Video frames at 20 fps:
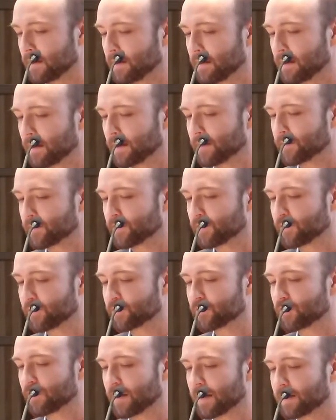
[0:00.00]
Others are
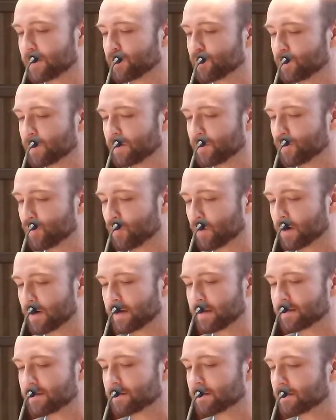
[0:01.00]
trying to ignore
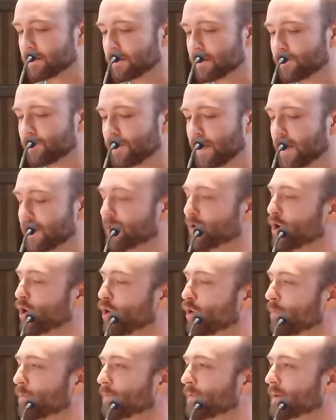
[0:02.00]
it in a vain
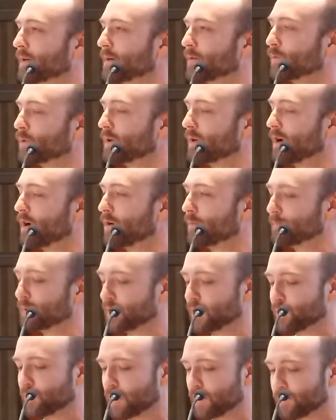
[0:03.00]
hope that it will all
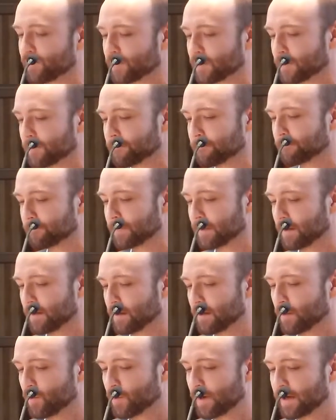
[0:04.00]
blow over,
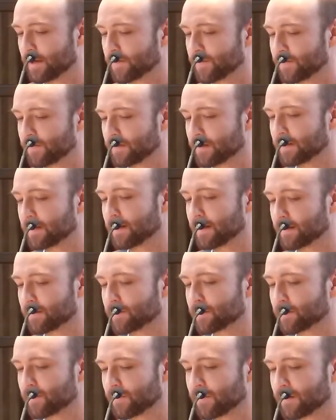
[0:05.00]
while still
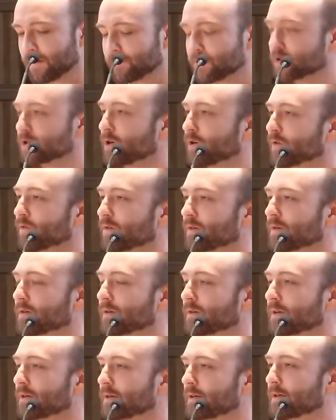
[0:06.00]
others have
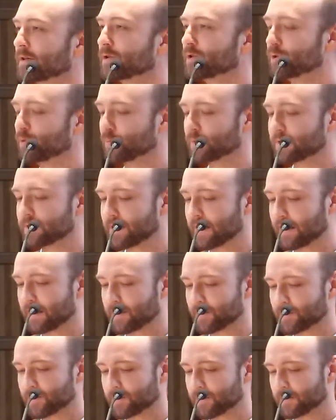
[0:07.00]
chosen to
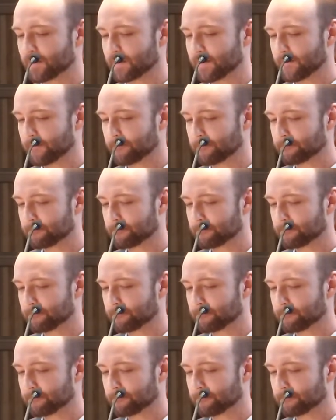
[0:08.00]
retire early.